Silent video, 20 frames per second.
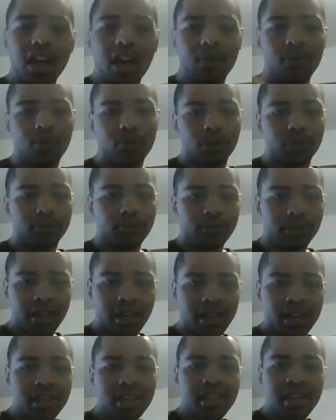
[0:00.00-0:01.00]
Have a wonderful
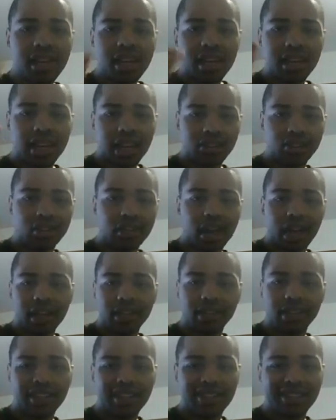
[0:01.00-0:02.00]
day. Catch you guys
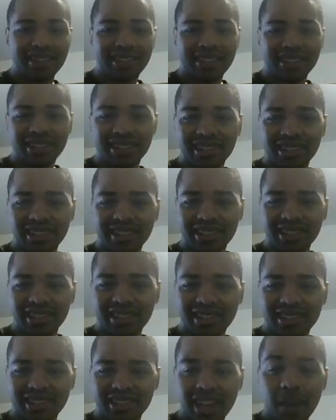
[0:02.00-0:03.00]
later.
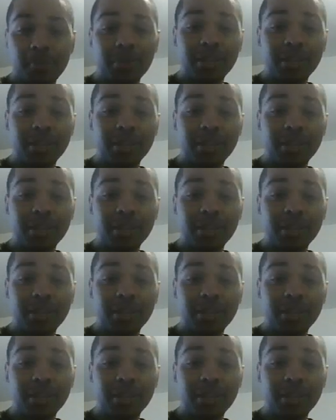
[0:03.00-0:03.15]
And be